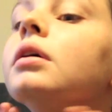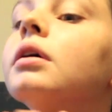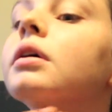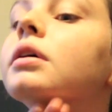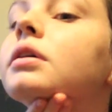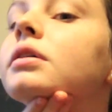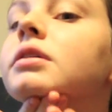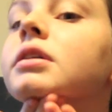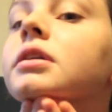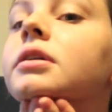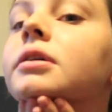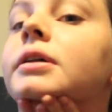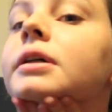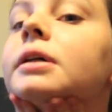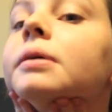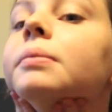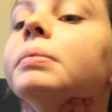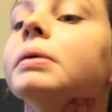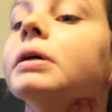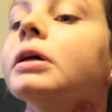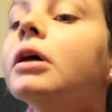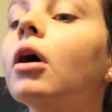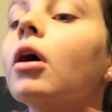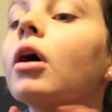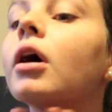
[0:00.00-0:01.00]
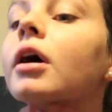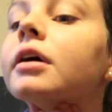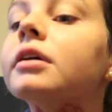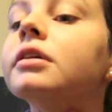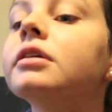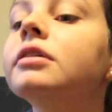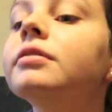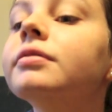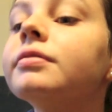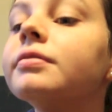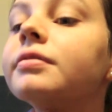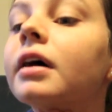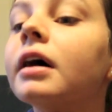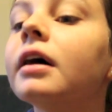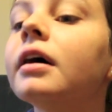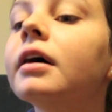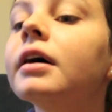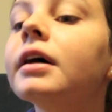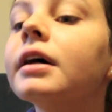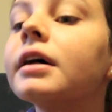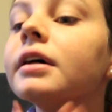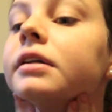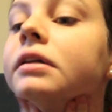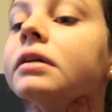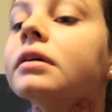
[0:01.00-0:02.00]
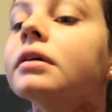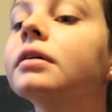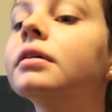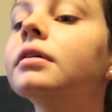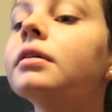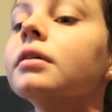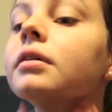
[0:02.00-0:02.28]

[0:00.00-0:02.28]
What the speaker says: and so it can be hard to find